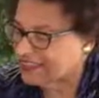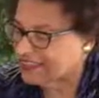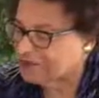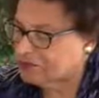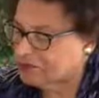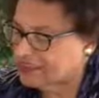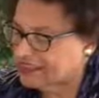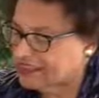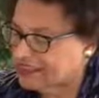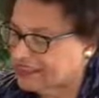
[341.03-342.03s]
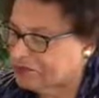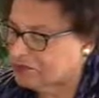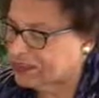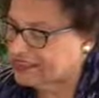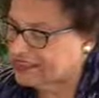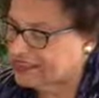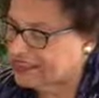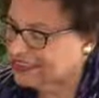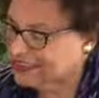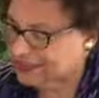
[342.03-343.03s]
and abundant
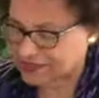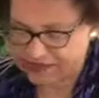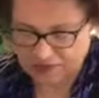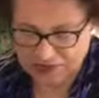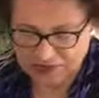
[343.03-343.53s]
love.